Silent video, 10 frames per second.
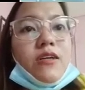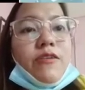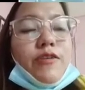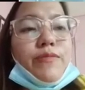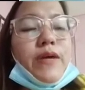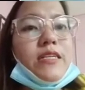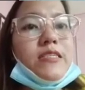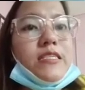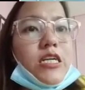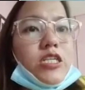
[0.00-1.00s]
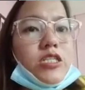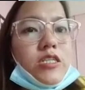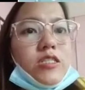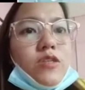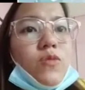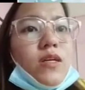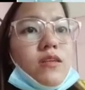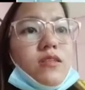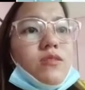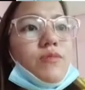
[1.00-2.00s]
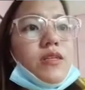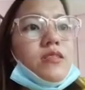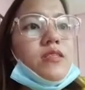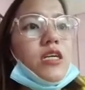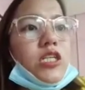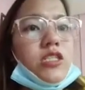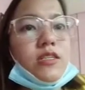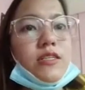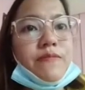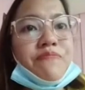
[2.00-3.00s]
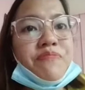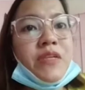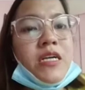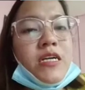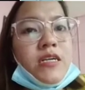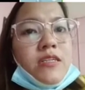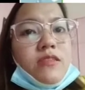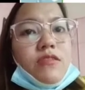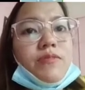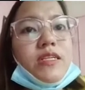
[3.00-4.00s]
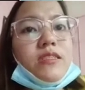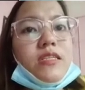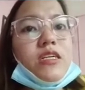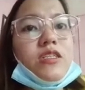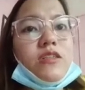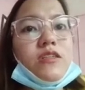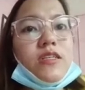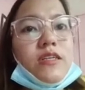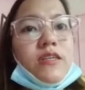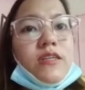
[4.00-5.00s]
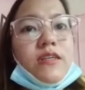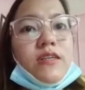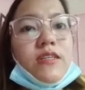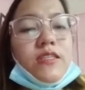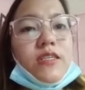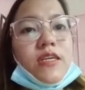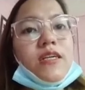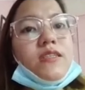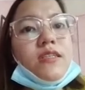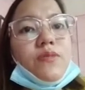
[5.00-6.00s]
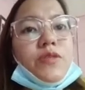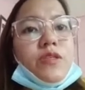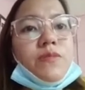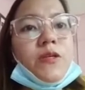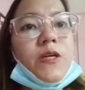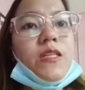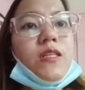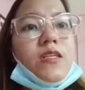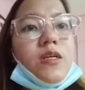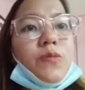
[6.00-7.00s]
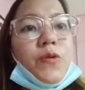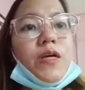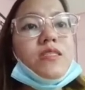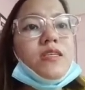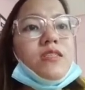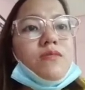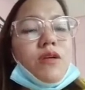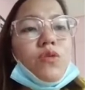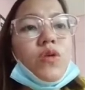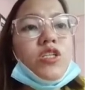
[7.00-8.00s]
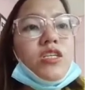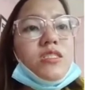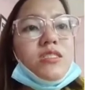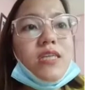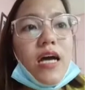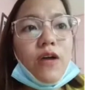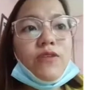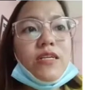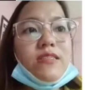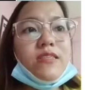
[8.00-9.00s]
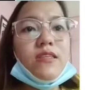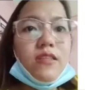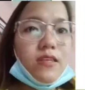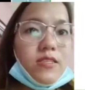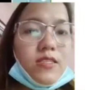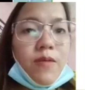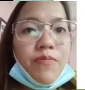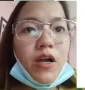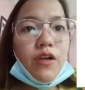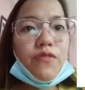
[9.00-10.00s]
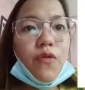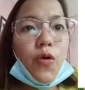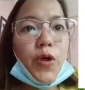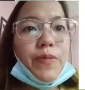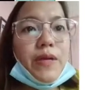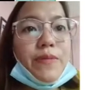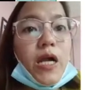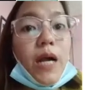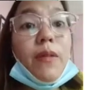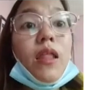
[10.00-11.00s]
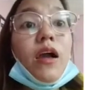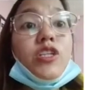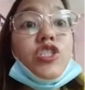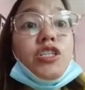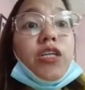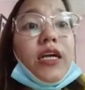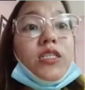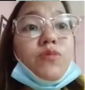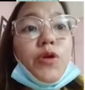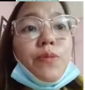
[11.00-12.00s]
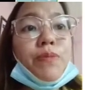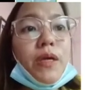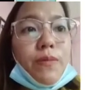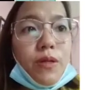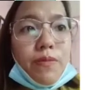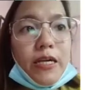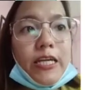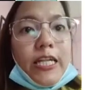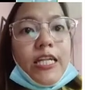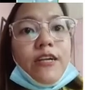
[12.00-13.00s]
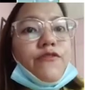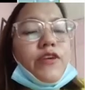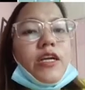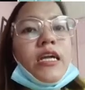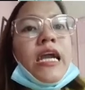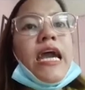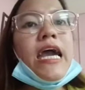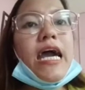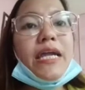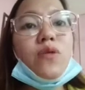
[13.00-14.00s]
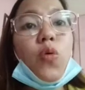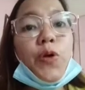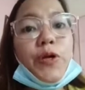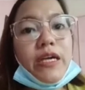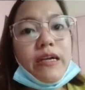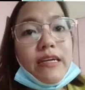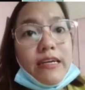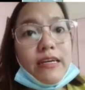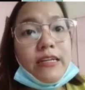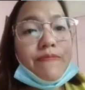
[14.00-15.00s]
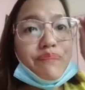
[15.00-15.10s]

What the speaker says: urbanization. So what is urbanization? So urbanization, it is a predominantly the process by which towns and cities are formed and become larger as more people begin living and working in